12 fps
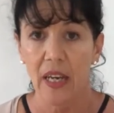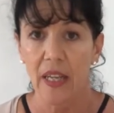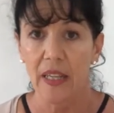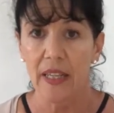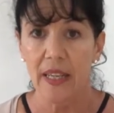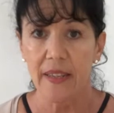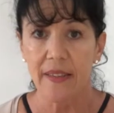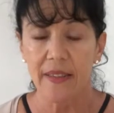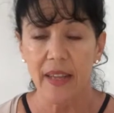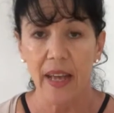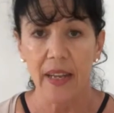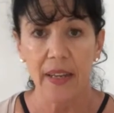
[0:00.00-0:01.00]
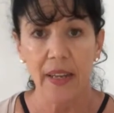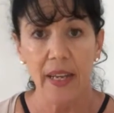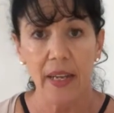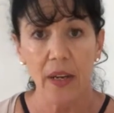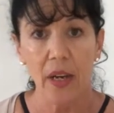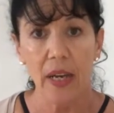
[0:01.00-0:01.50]
there's
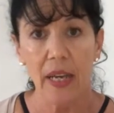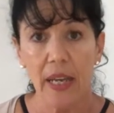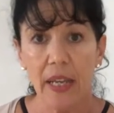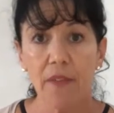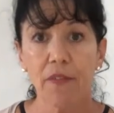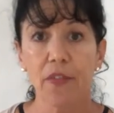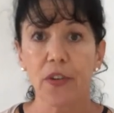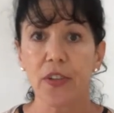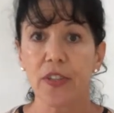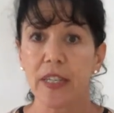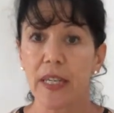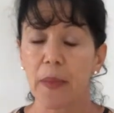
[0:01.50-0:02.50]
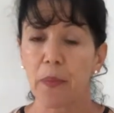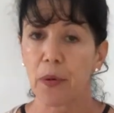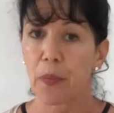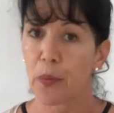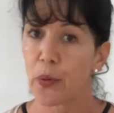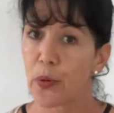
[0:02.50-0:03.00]
an inversely
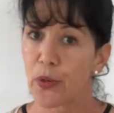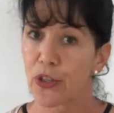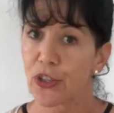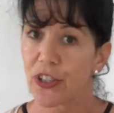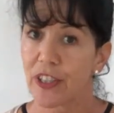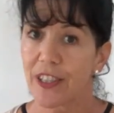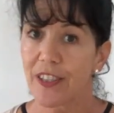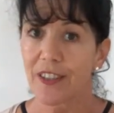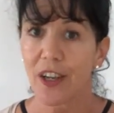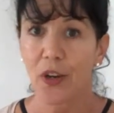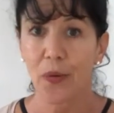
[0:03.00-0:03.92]
proportionate